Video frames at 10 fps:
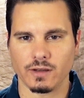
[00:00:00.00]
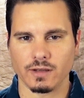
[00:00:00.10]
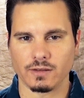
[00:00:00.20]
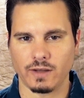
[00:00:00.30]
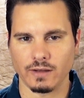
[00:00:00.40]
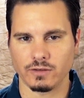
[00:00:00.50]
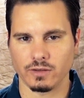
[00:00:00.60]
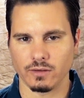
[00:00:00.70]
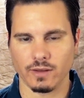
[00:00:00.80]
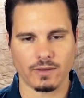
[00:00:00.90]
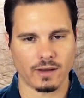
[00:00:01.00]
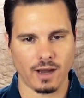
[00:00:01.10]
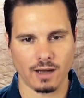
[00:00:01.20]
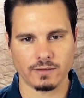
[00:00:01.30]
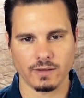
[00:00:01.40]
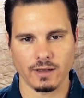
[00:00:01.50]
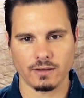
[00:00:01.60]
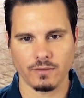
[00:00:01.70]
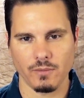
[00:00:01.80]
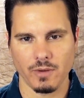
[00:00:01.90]
the contention that the continent
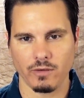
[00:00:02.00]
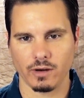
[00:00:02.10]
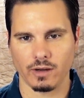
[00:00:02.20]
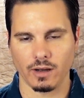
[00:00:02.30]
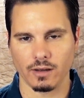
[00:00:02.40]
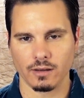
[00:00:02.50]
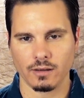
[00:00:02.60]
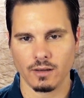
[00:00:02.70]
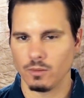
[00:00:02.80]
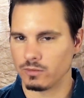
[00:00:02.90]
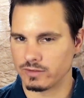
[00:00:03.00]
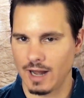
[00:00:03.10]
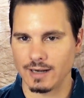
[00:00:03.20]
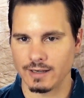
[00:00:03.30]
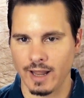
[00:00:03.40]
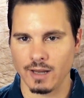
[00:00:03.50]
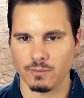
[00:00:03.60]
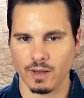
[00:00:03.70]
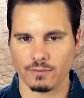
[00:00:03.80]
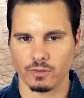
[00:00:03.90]
of America was not
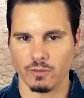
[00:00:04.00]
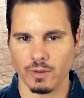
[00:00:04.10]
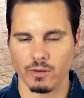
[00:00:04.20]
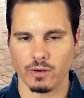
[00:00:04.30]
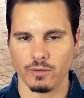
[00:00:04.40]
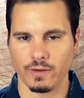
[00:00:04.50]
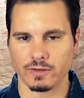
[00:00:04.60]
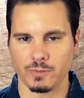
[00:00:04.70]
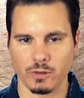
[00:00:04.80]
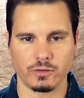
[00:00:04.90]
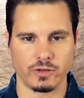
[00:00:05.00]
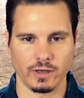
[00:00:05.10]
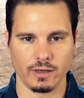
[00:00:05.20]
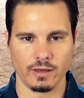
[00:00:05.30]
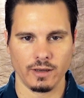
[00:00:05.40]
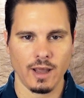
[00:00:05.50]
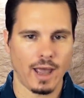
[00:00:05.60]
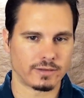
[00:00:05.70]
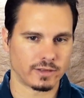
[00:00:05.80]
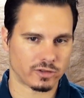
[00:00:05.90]
named after Amerigo Vespucci,
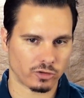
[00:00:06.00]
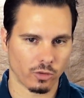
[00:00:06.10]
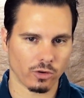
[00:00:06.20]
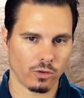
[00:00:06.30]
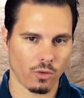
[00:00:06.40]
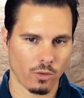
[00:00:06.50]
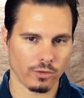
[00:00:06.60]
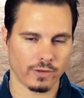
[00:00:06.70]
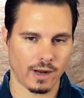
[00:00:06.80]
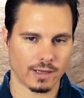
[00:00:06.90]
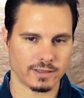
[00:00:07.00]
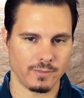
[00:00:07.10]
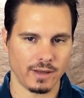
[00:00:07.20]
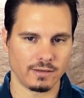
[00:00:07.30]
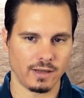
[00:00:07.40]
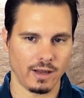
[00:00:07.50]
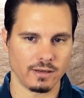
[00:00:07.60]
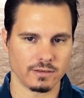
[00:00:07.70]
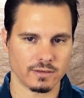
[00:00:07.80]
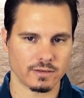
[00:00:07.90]
as historical orthodoxy
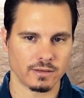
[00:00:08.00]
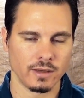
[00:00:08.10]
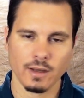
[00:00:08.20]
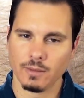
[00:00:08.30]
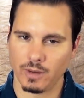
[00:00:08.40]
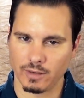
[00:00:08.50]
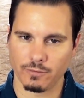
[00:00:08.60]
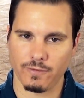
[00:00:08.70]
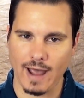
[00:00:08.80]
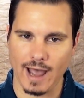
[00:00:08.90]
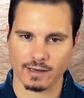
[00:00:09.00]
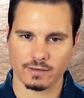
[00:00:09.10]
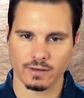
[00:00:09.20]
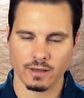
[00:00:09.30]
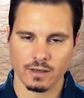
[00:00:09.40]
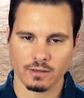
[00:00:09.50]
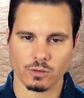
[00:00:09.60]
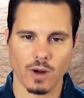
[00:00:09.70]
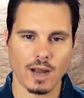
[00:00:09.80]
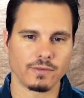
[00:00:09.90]
maintains, but in fact
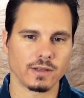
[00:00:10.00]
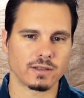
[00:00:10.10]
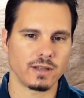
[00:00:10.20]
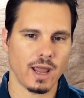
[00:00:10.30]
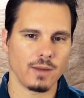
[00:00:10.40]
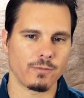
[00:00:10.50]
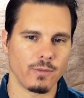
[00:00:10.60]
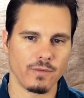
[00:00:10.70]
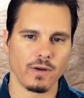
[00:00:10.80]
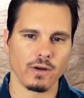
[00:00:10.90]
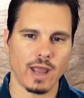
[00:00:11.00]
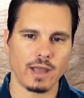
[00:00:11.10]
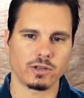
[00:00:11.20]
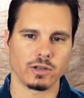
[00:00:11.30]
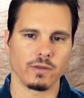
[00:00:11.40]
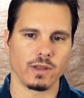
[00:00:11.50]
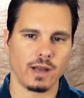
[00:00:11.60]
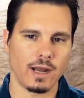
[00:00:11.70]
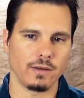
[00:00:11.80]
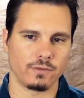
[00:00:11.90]
derived its name from a variation of the
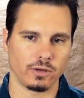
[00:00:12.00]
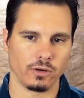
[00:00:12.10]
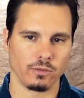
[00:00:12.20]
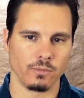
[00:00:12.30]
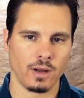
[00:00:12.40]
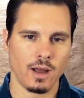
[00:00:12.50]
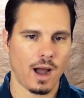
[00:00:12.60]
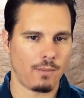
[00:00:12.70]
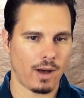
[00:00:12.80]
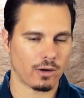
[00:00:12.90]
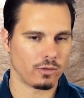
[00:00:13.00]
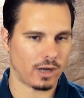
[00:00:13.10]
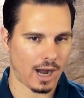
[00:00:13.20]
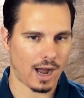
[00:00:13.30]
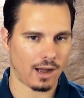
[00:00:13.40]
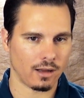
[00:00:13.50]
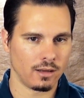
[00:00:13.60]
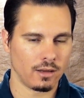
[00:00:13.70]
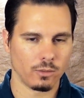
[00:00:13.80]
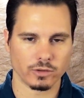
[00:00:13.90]
native term Amaruca,
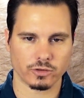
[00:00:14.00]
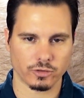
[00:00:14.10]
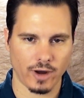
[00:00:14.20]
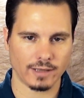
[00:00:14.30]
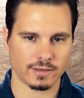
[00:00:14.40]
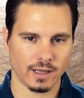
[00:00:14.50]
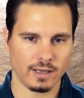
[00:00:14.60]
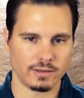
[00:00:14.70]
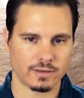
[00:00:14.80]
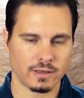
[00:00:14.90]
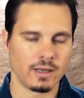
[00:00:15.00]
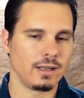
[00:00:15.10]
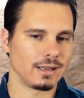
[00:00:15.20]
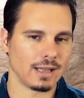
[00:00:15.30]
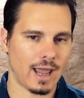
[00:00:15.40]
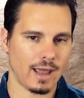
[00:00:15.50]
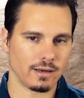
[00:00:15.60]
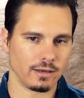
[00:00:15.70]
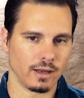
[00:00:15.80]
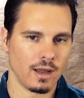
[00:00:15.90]
which translates
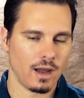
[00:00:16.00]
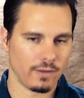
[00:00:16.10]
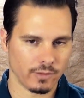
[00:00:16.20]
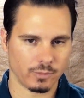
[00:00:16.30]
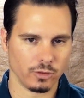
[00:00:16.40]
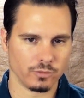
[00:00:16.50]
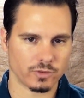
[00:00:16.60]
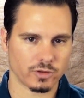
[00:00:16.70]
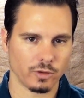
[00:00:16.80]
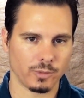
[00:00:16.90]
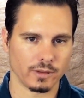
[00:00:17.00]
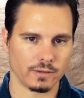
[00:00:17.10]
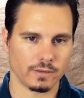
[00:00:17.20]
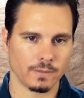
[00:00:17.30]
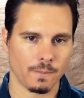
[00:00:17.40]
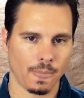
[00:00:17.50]
land of the plumed serpent.